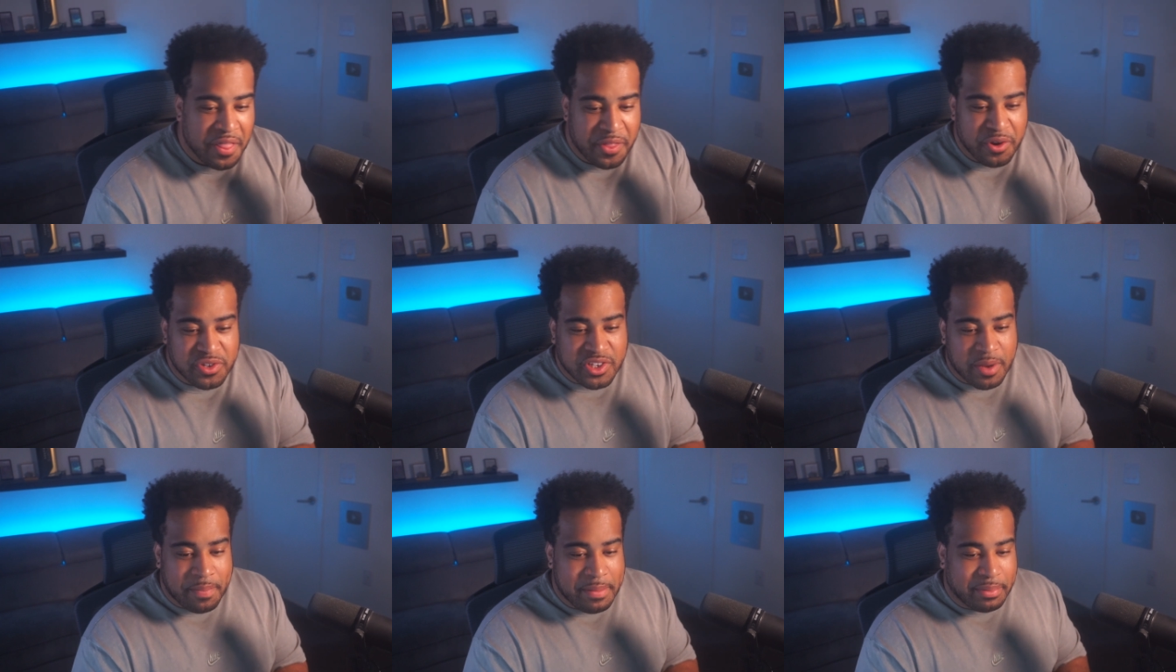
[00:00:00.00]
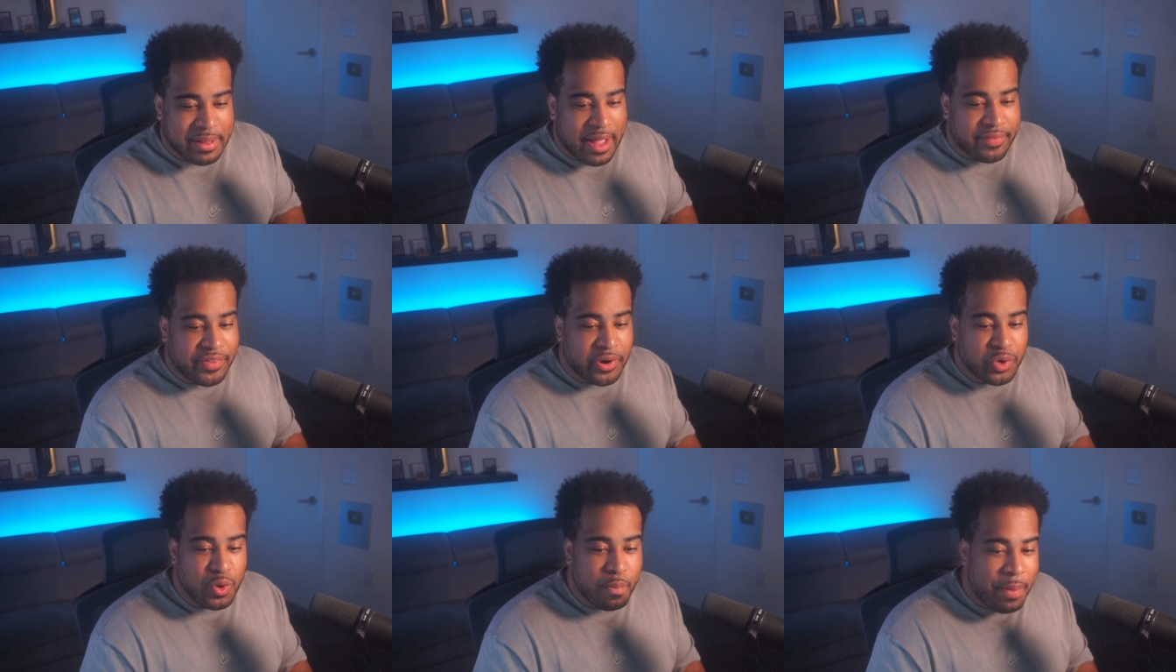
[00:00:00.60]
There's some people out
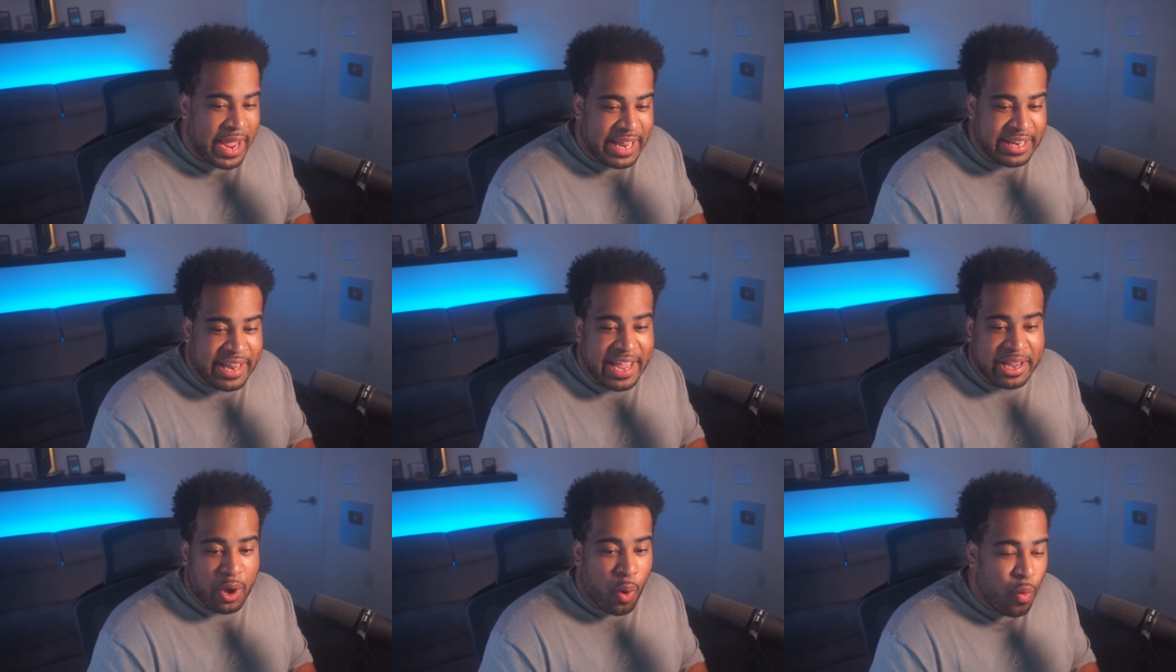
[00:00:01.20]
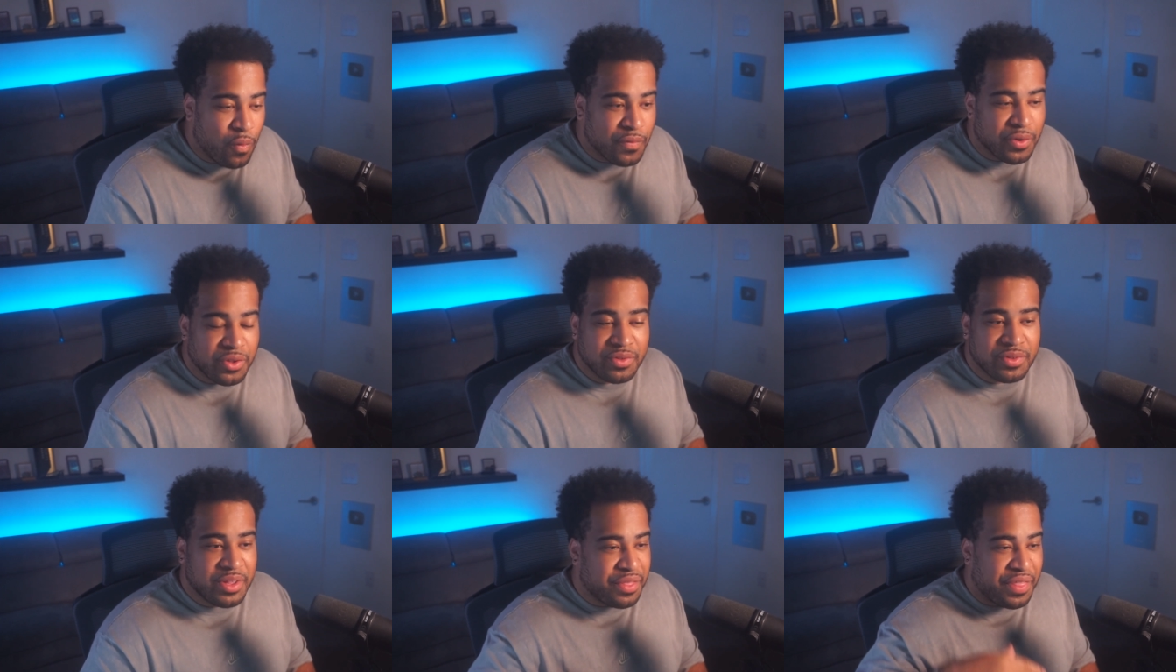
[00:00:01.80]
there who paint like
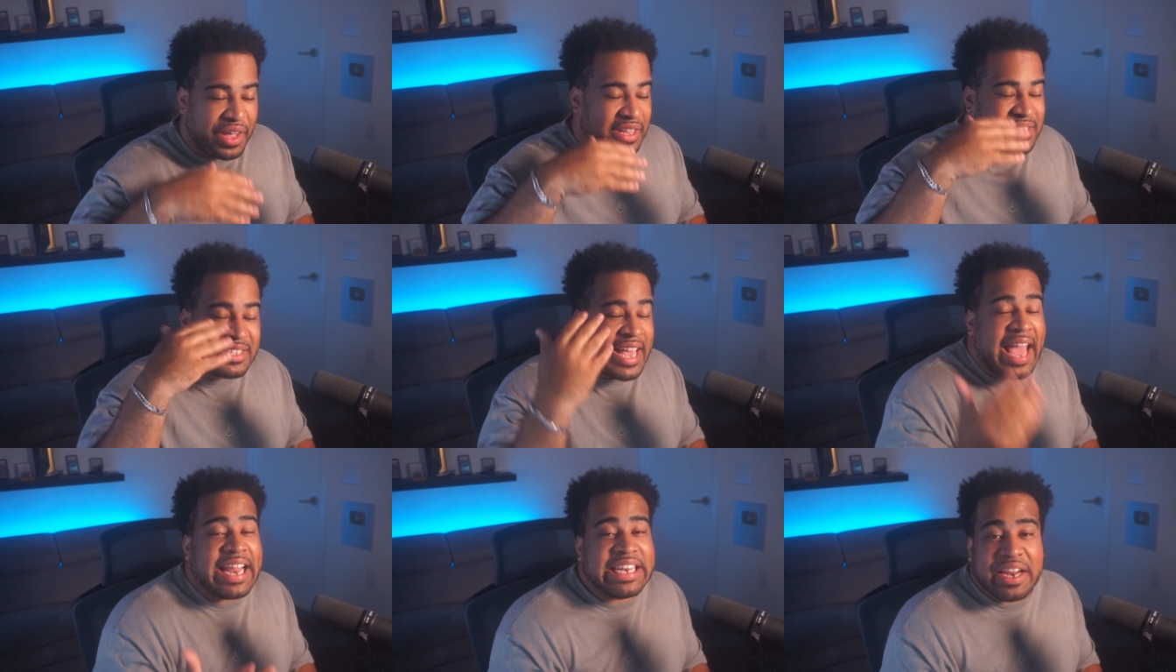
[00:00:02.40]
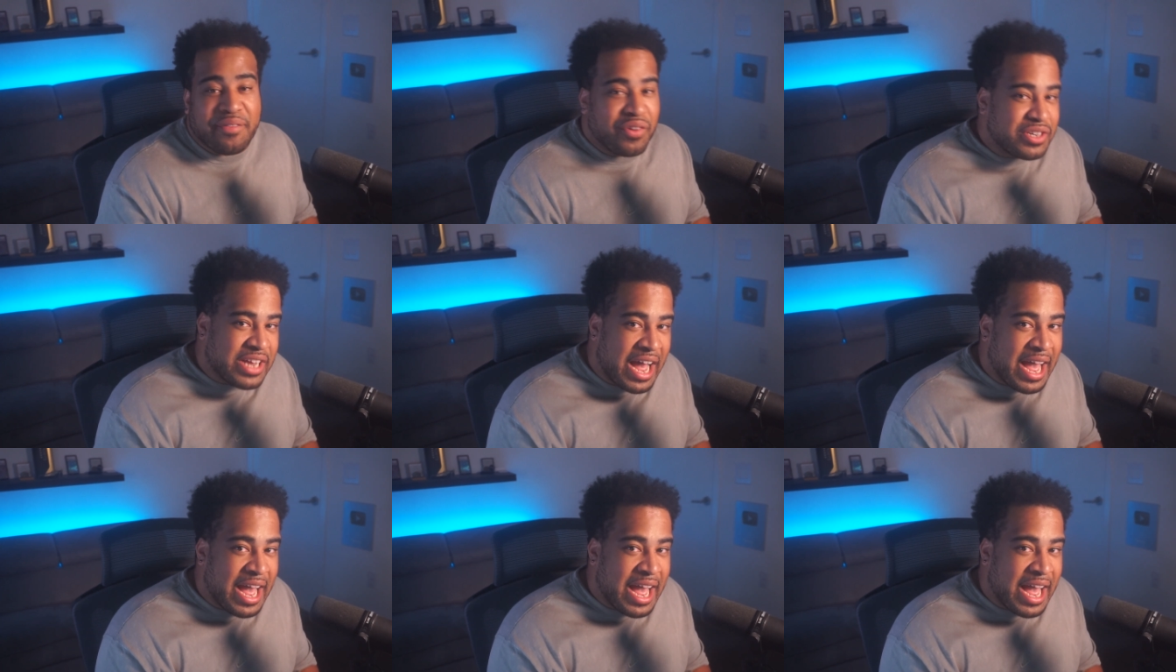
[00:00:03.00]
over like 10 different